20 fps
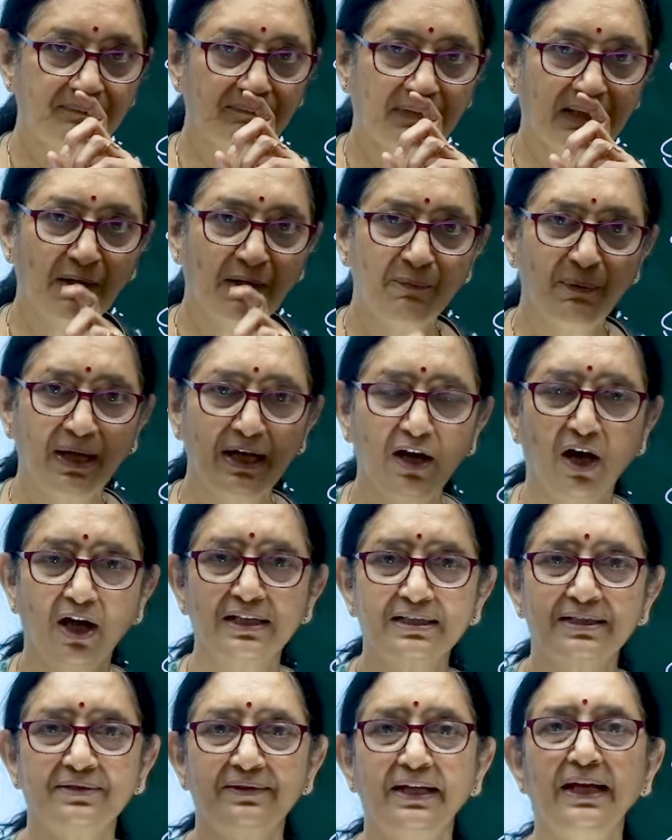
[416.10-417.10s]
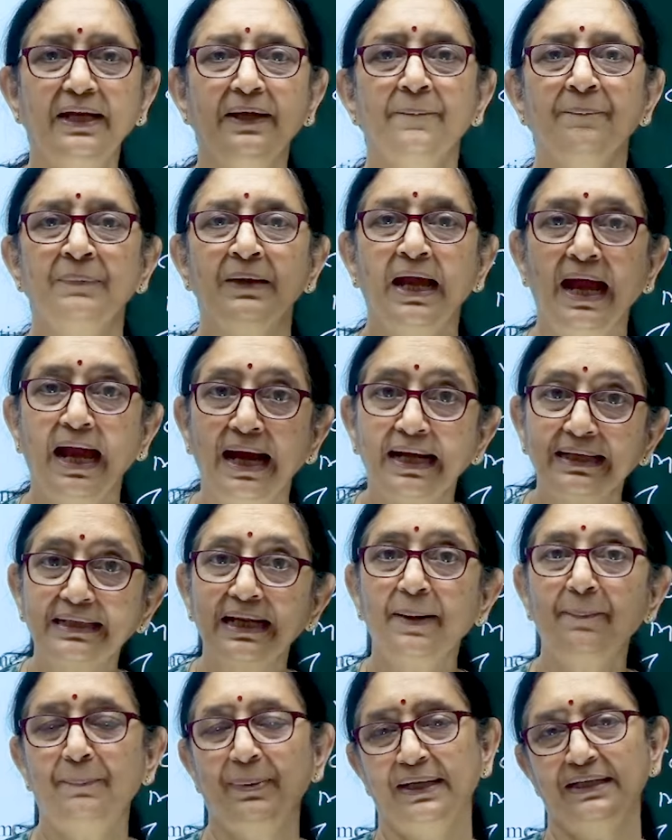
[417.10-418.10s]
velocity at
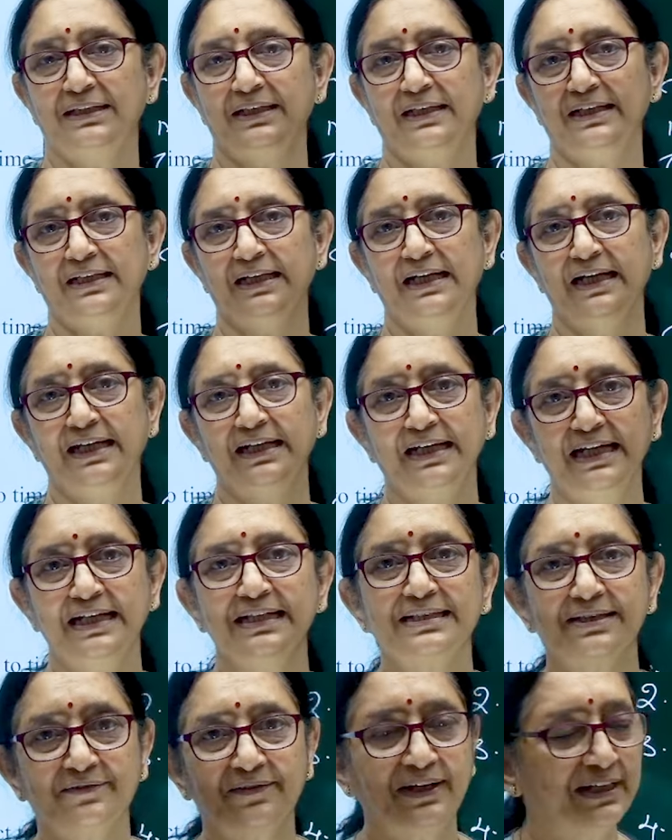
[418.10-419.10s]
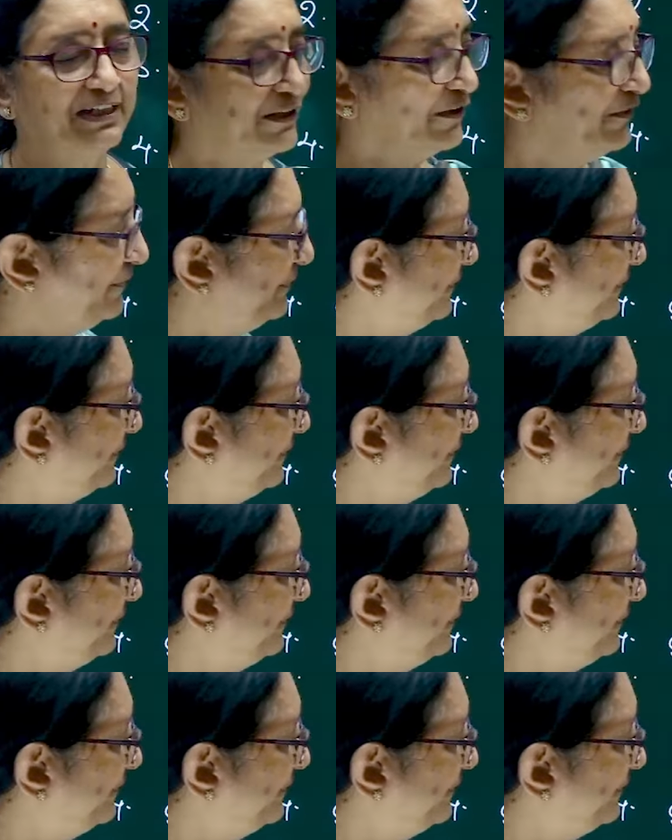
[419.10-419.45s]
a particular instant of